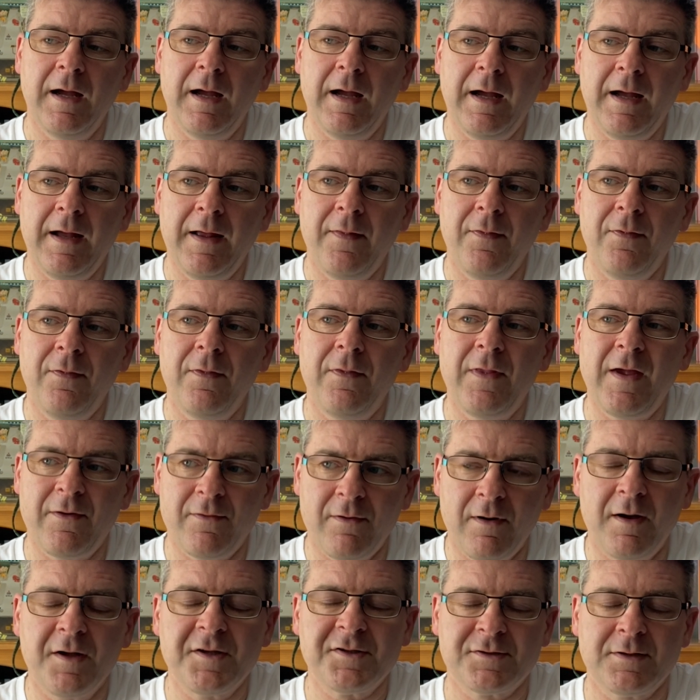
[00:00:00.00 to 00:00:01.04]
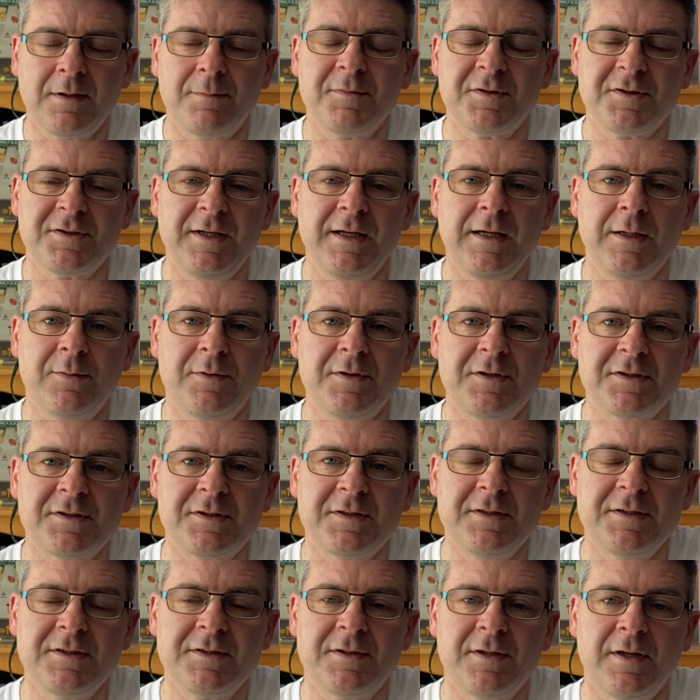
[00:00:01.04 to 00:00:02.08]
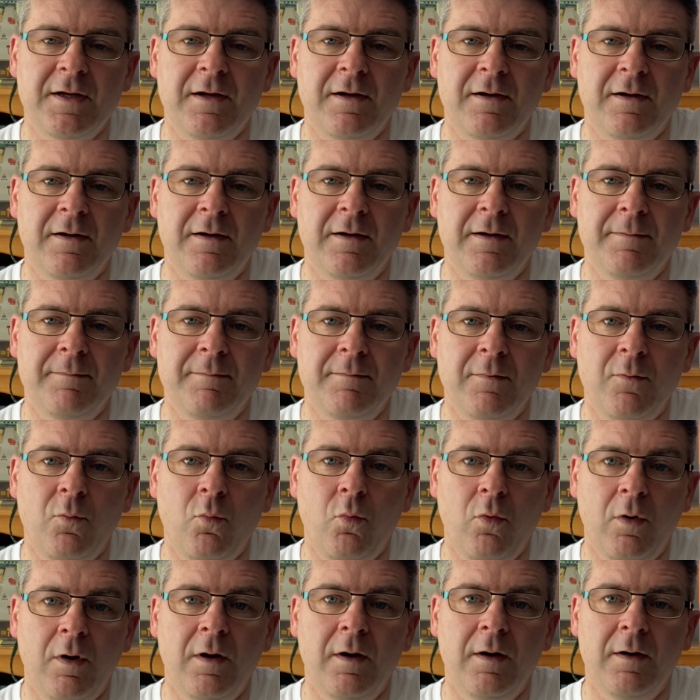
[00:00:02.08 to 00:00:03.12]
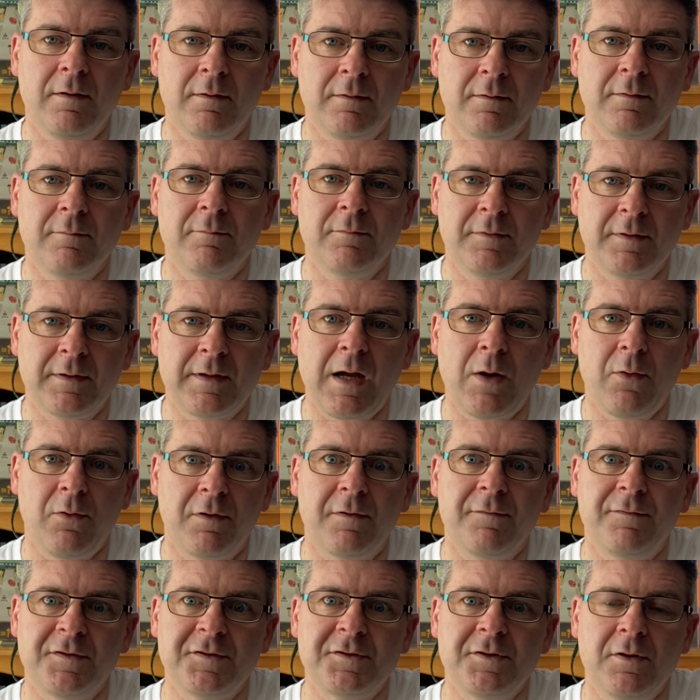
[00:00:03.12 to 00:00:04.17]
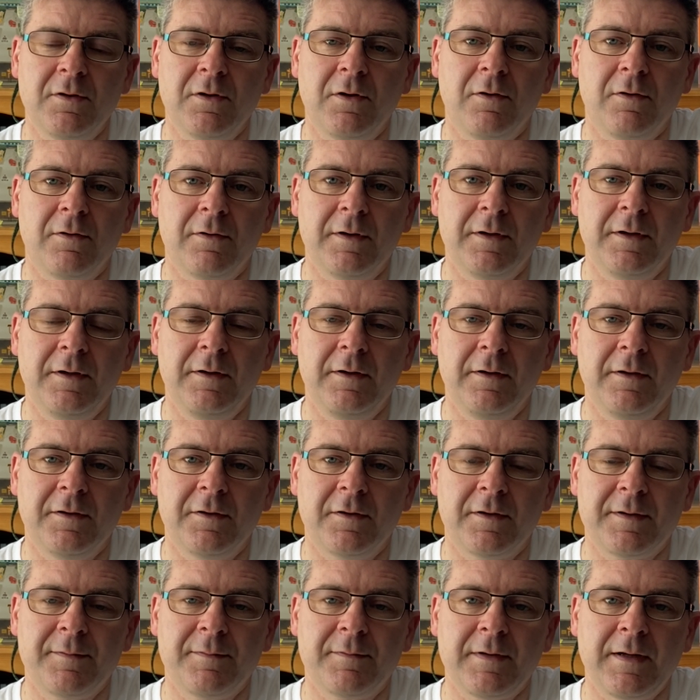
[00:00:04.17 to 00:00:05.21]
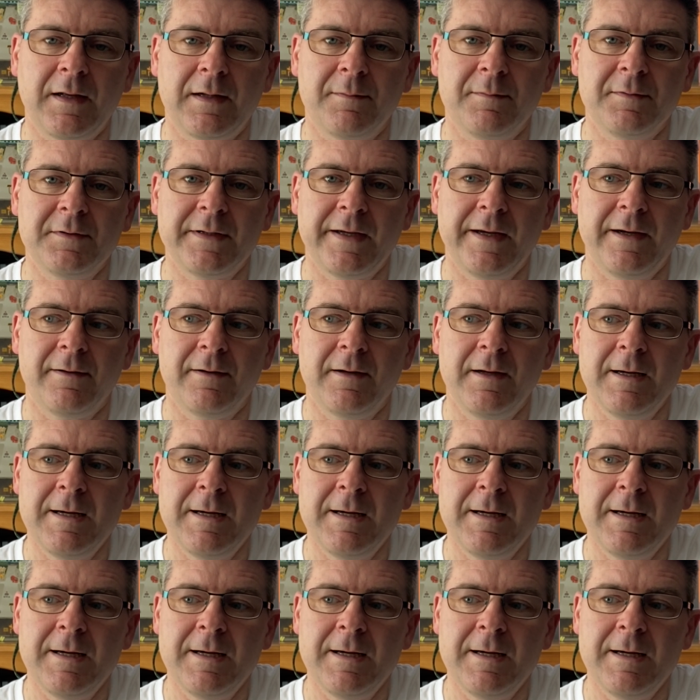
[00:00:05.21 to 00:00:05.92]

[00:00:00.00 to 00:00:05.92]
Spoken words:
and there are some sequences that would go on for too long, and you got to cut them down.